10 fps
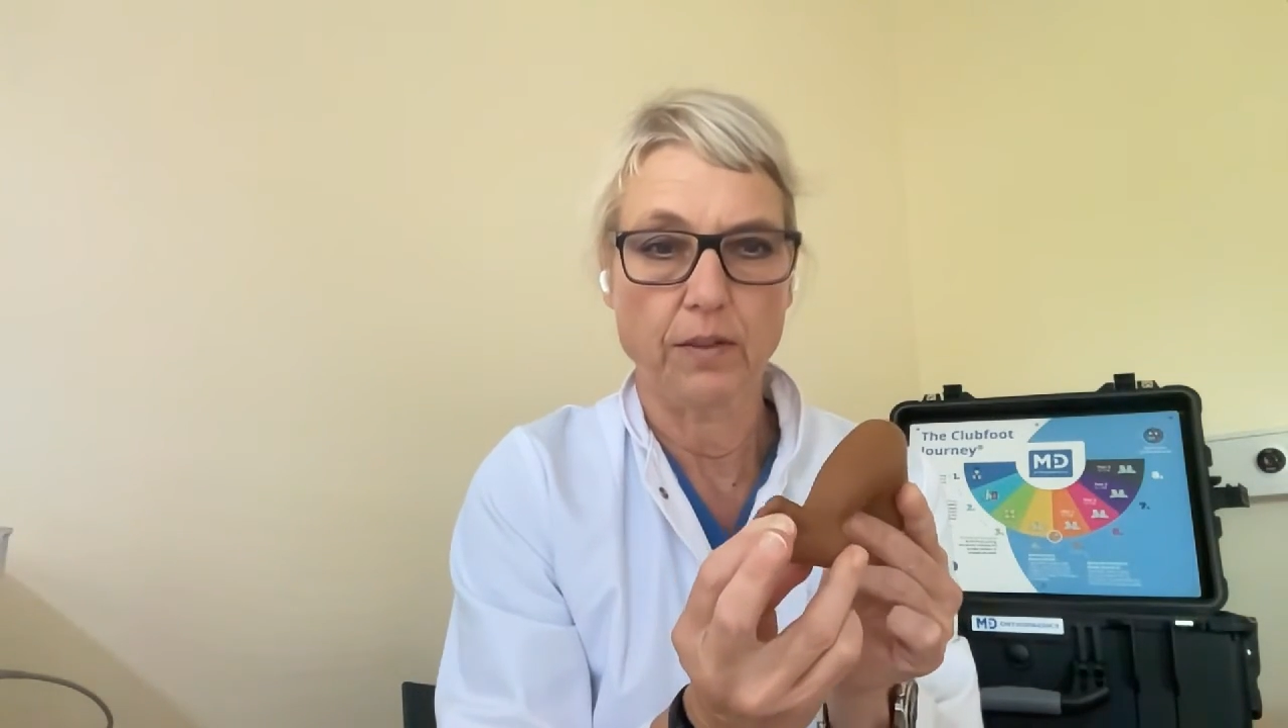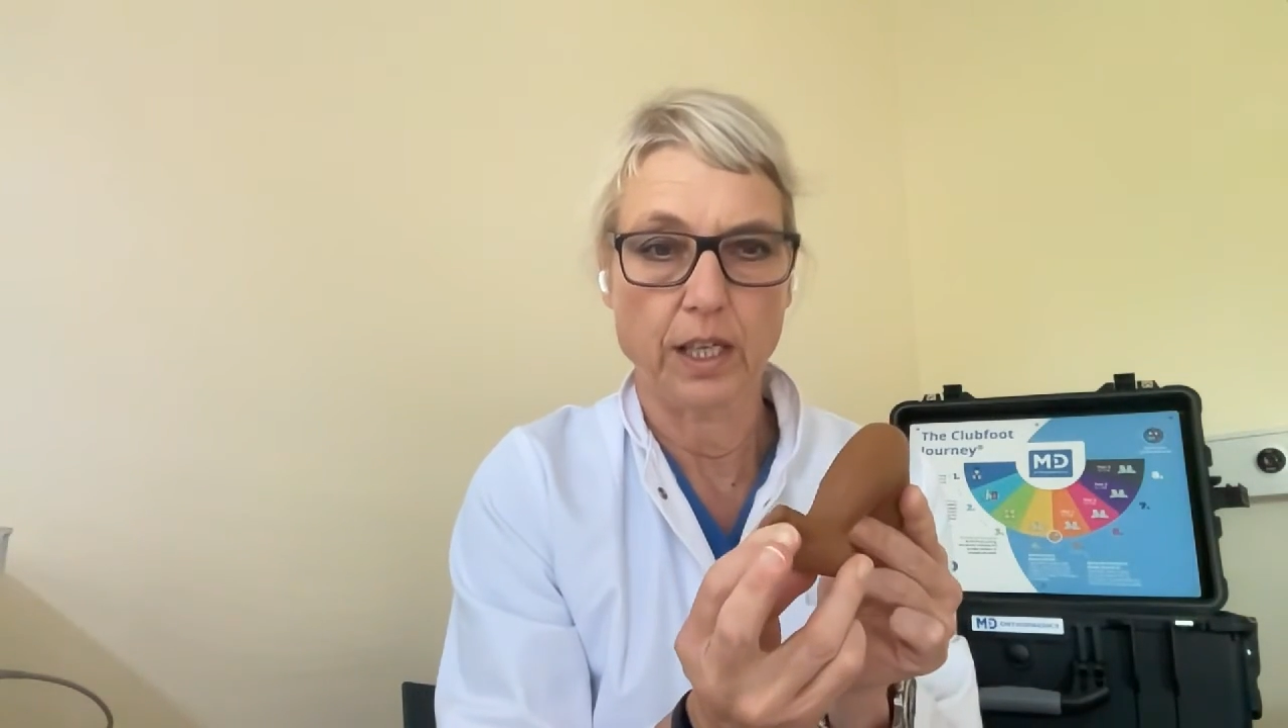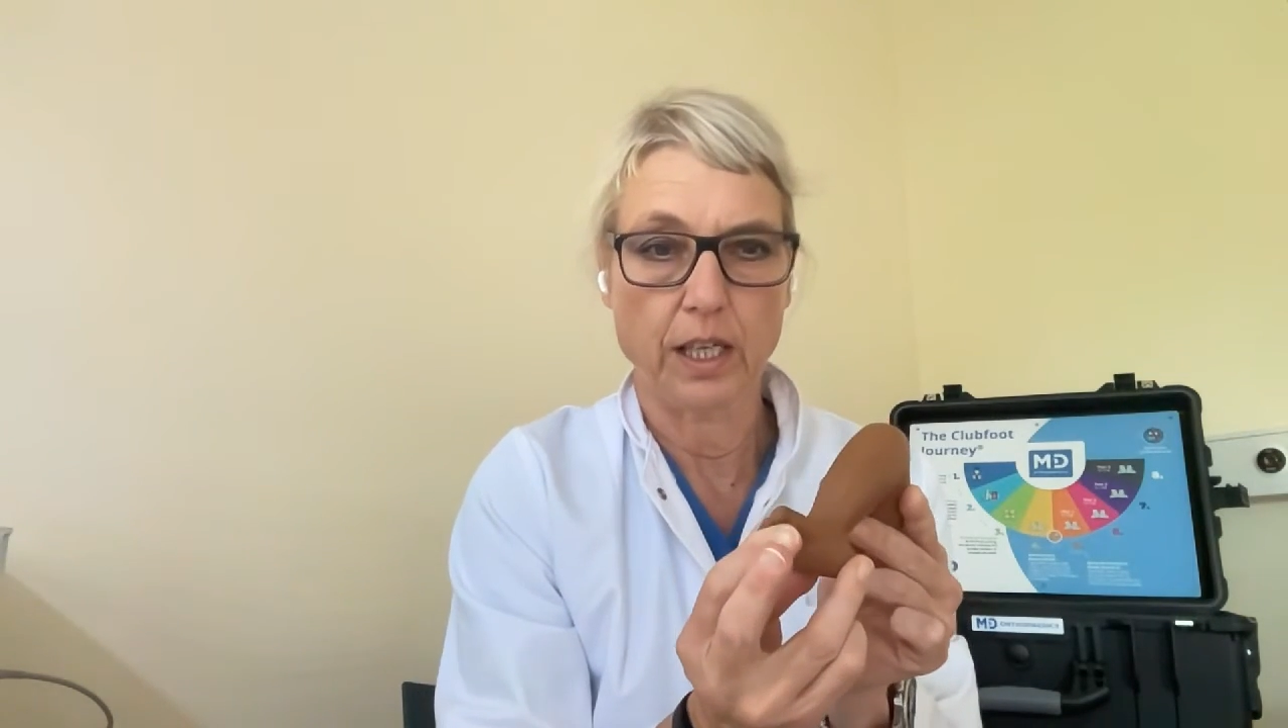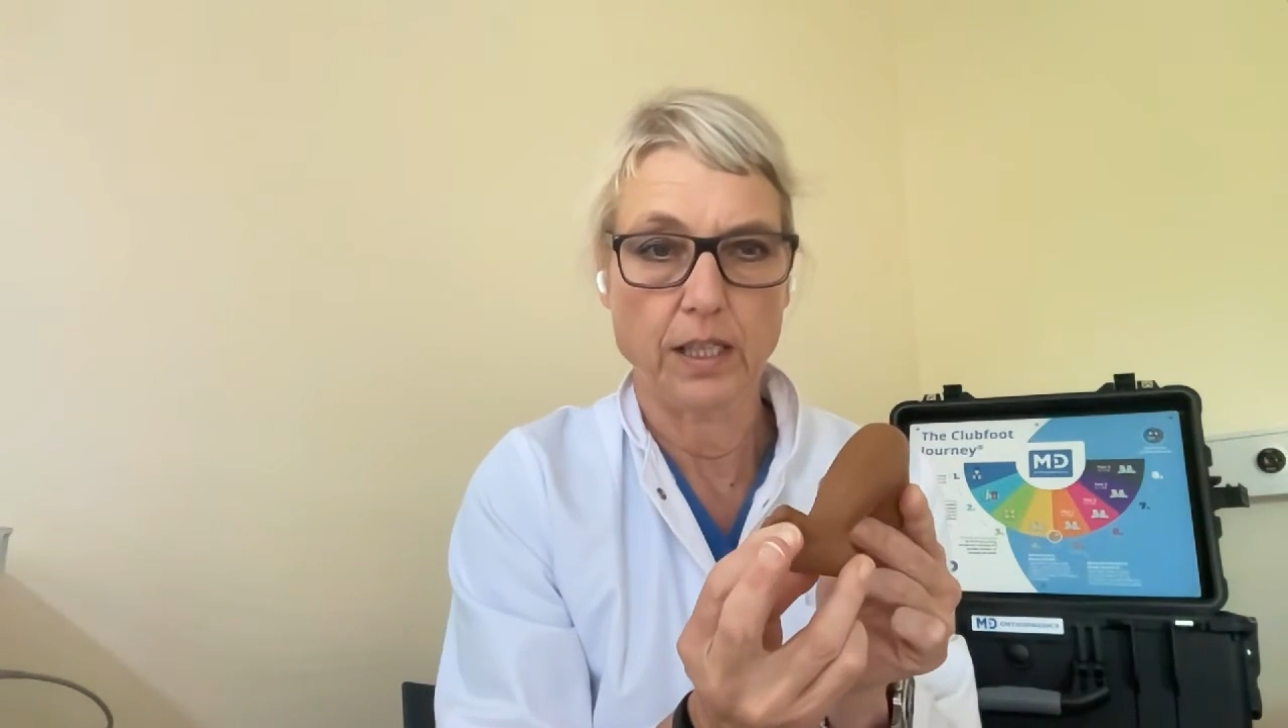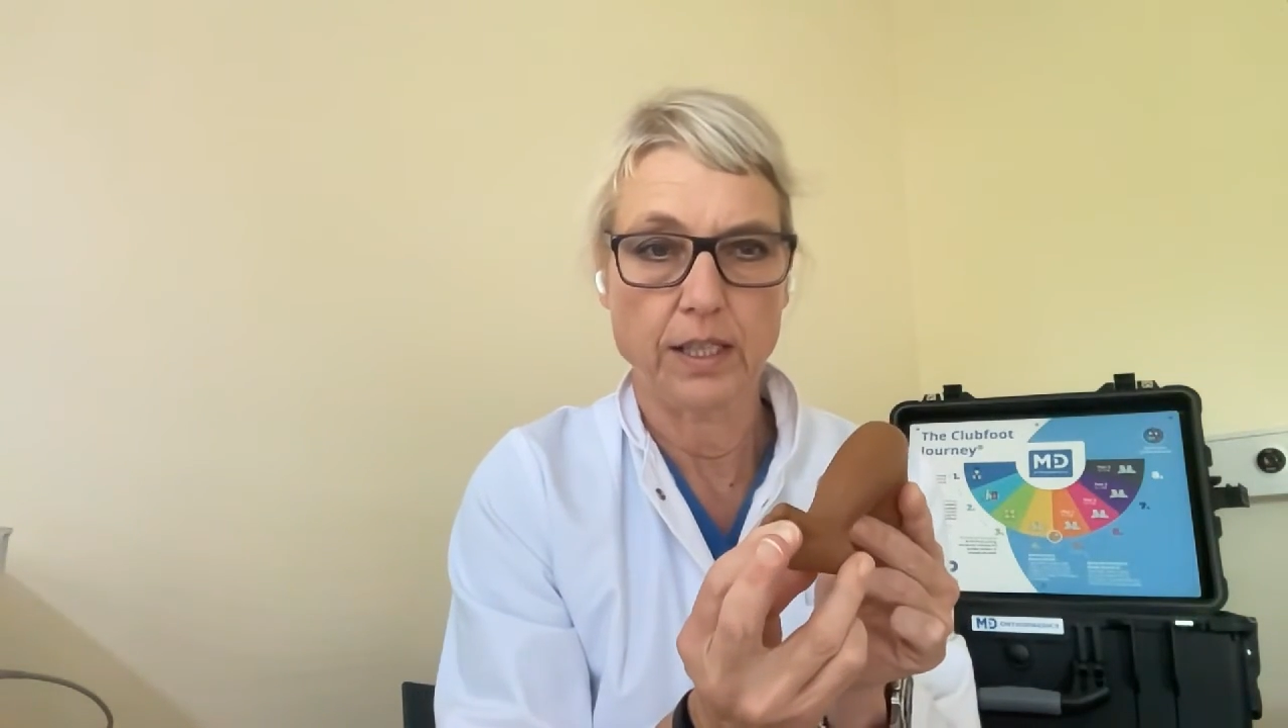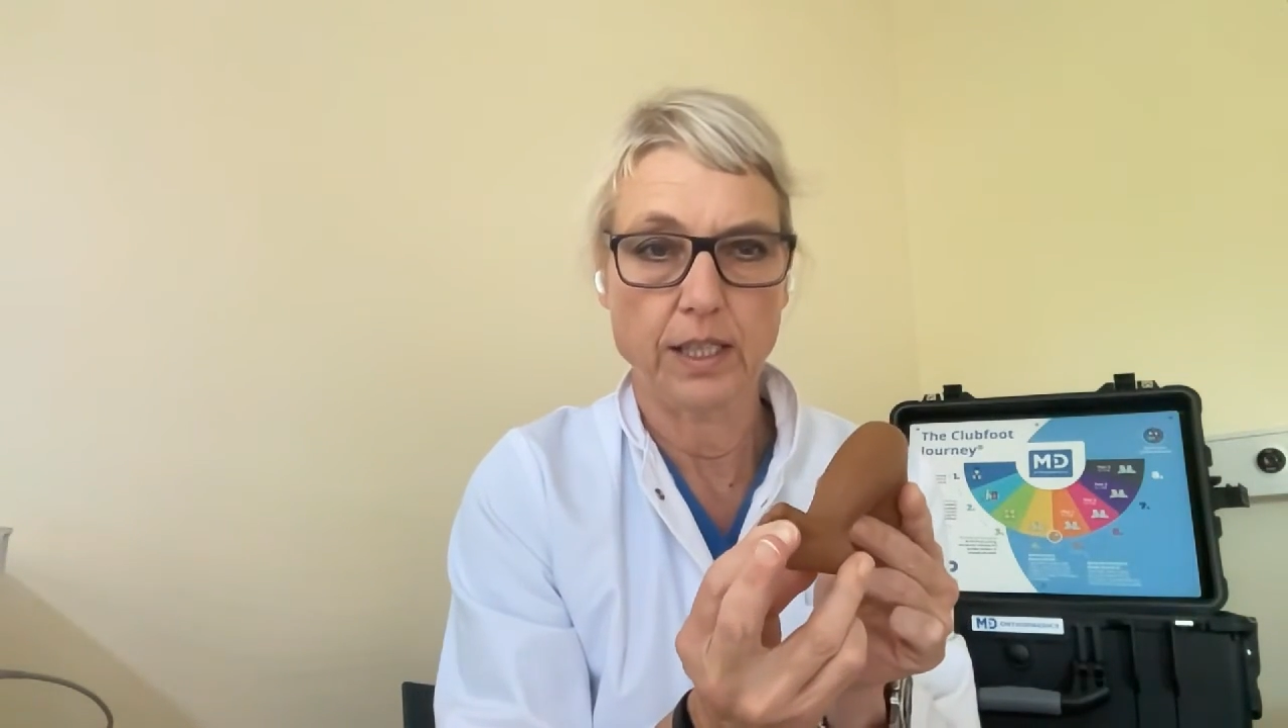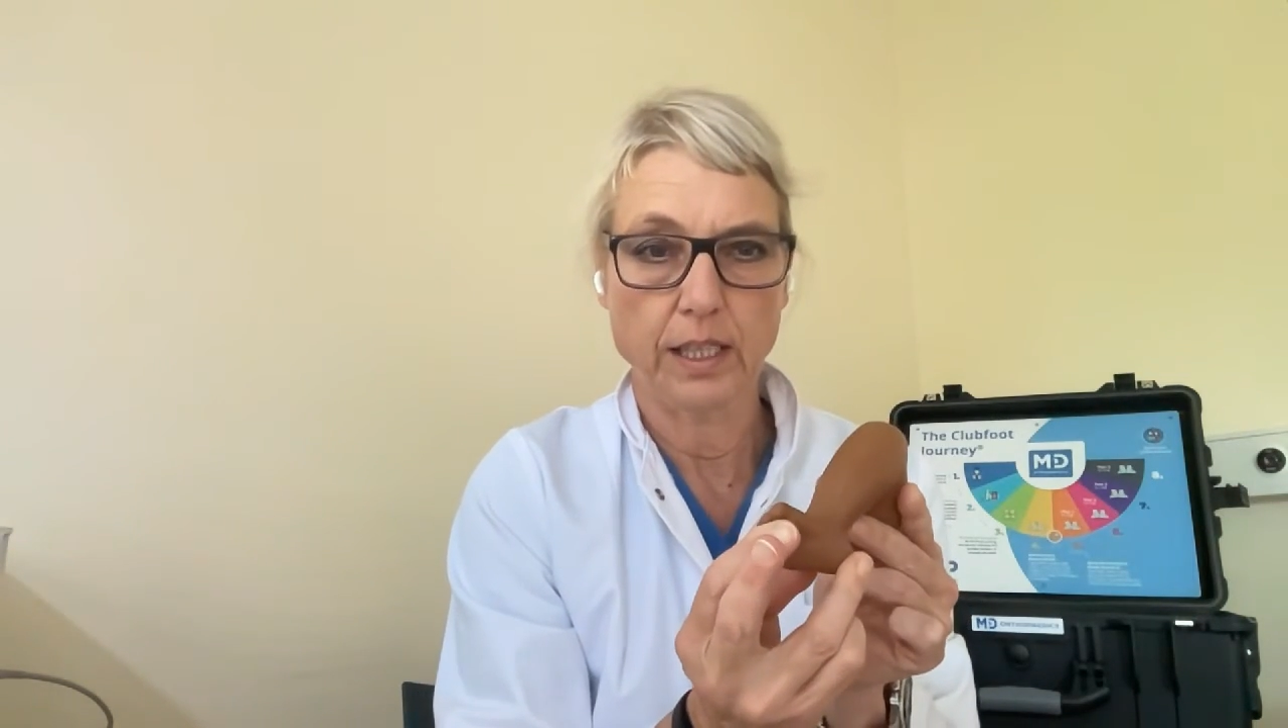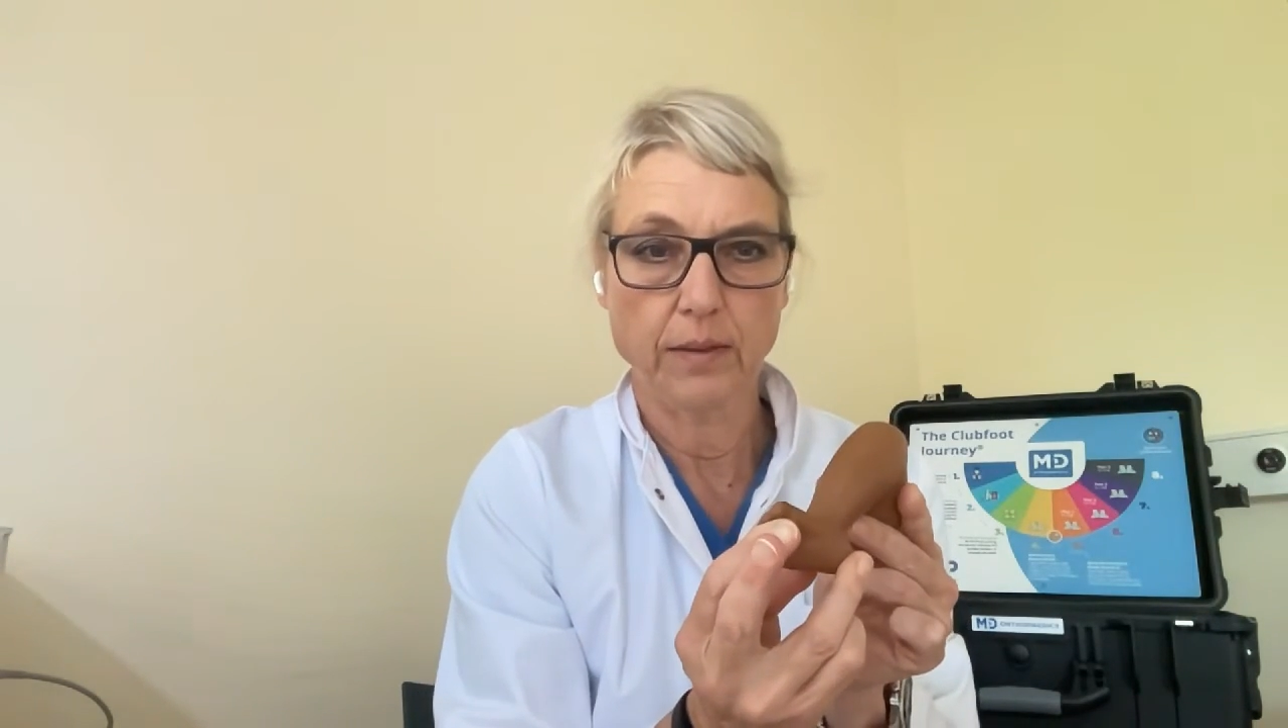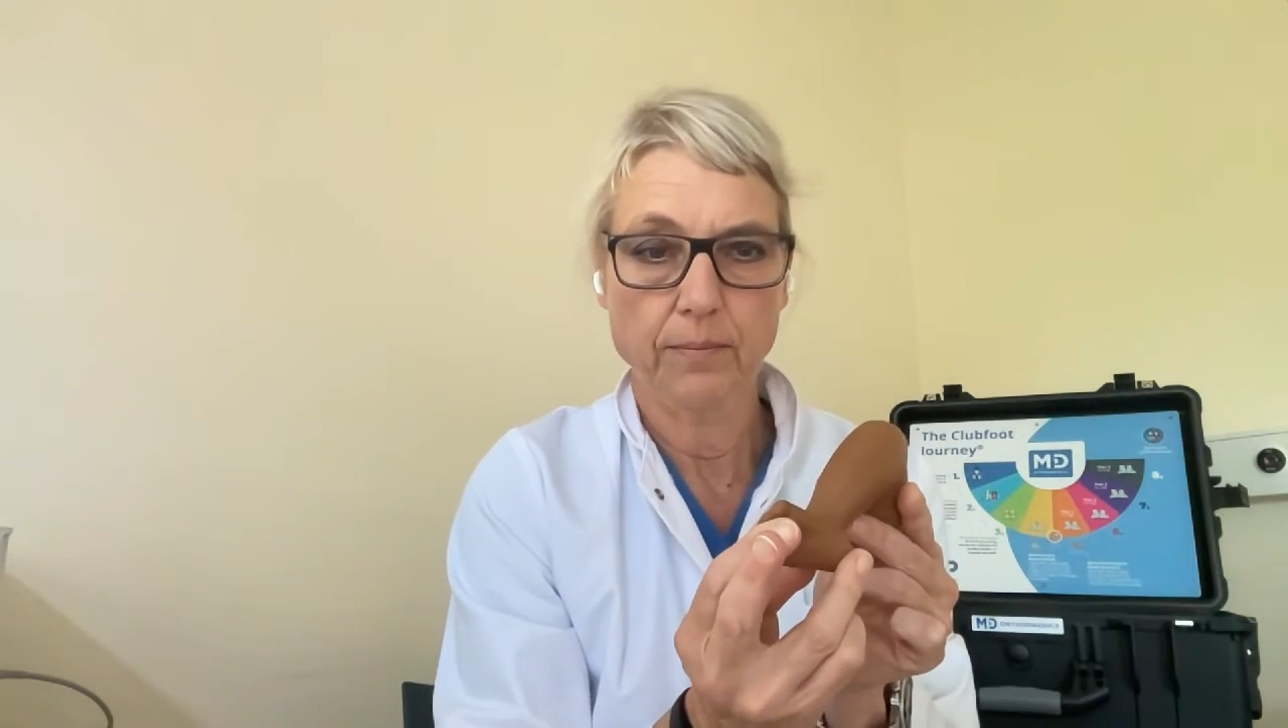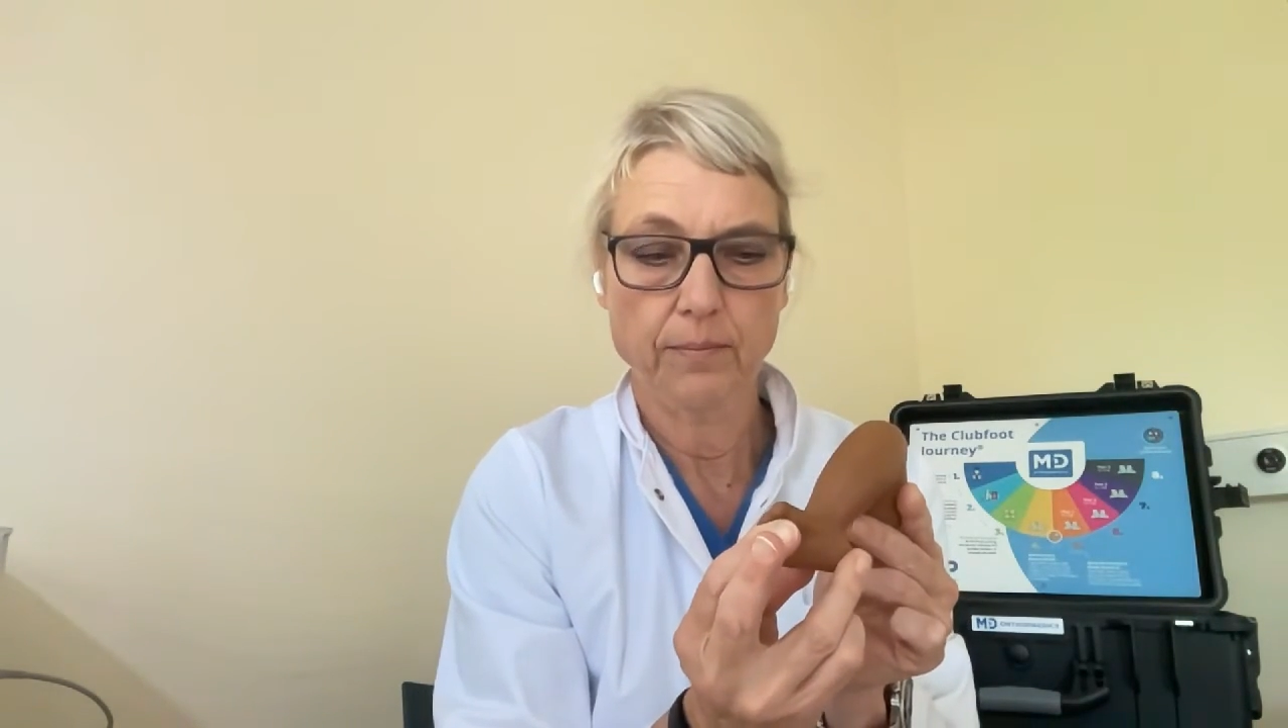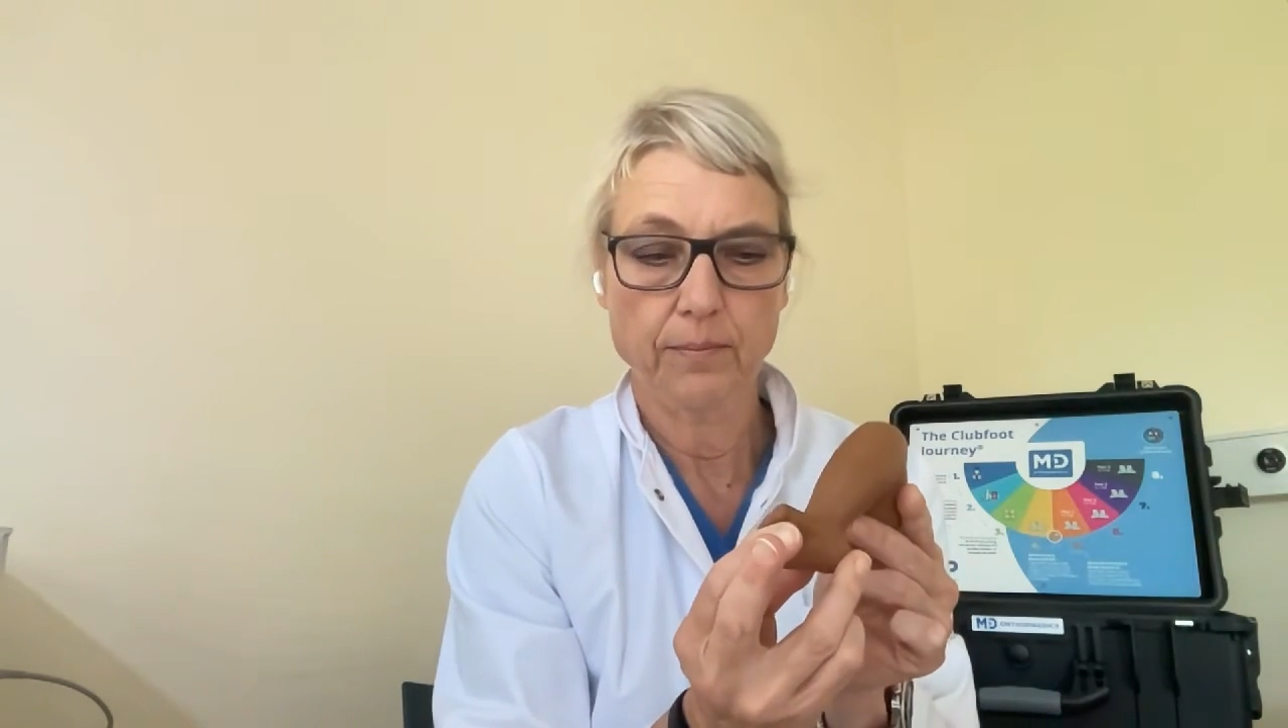the casting.